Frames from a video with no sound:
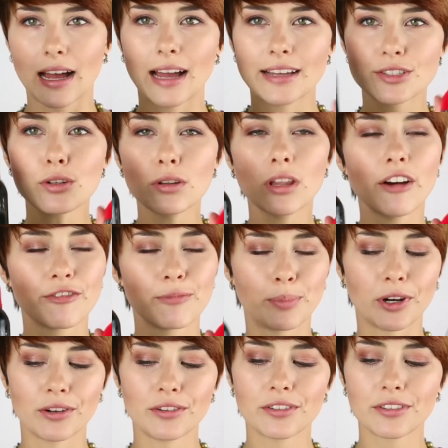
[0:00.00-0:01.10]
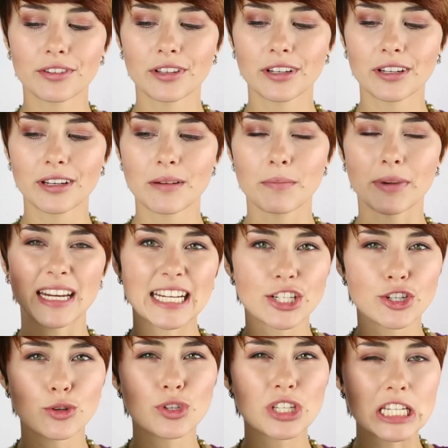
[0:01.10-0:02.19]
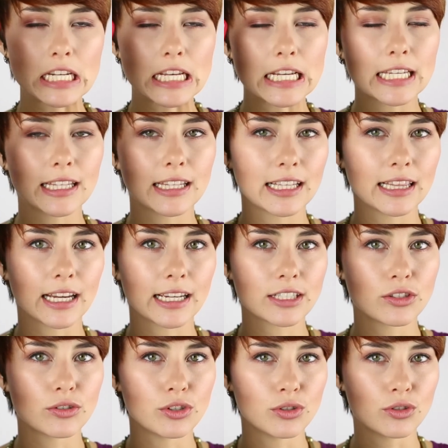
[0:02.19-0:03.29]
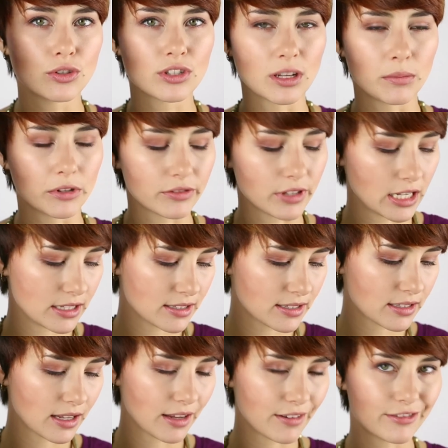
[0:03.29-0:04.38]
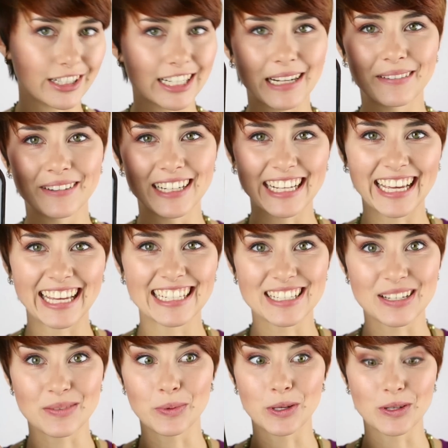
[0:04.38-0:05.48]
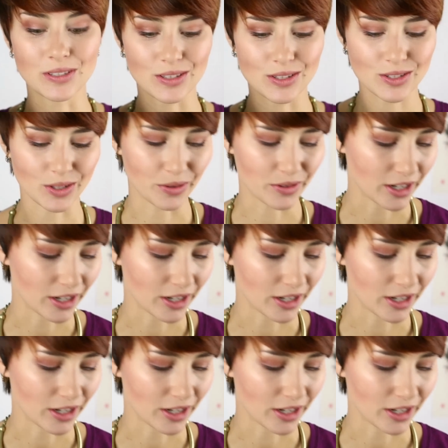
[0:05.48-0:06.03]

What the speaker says: I do love both. But I do sneakily like to use some of his every now and again, just because it's so